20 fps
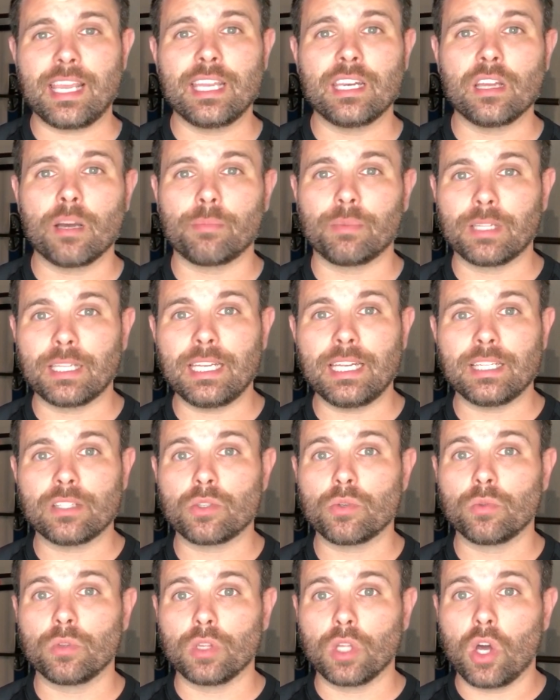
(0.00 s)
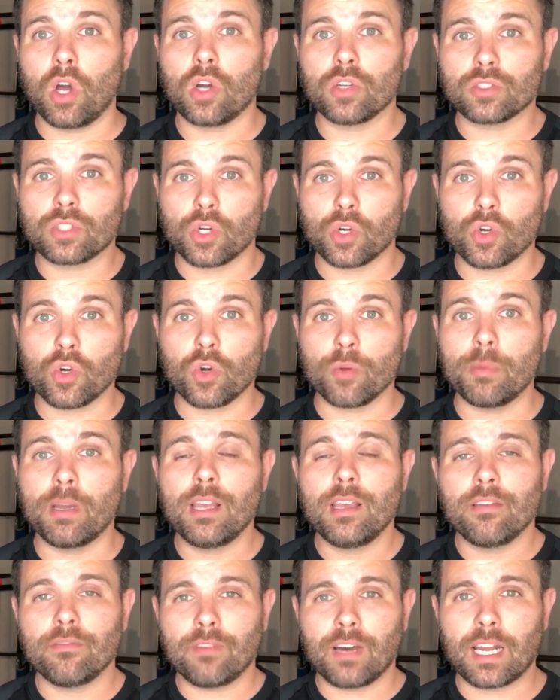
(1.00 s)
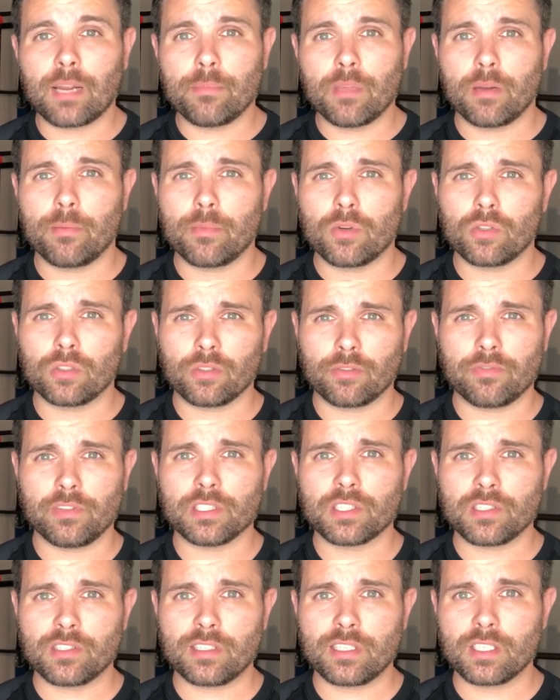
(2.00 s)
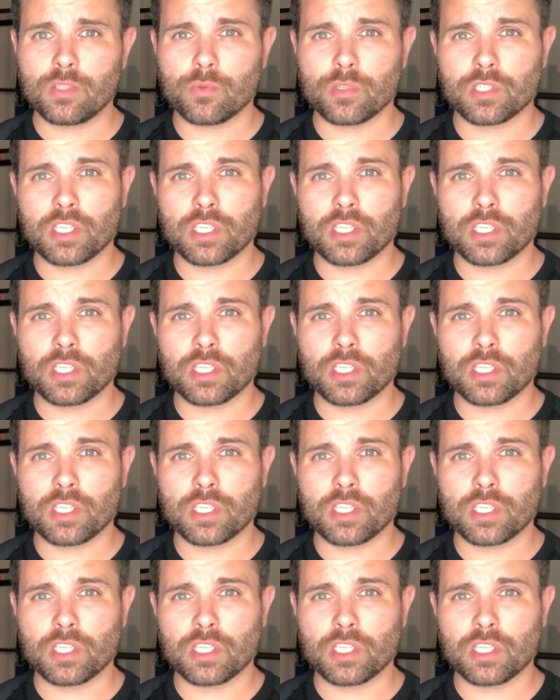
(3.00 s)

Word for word: end up leading to long-term vitamin and mineral deficiencies,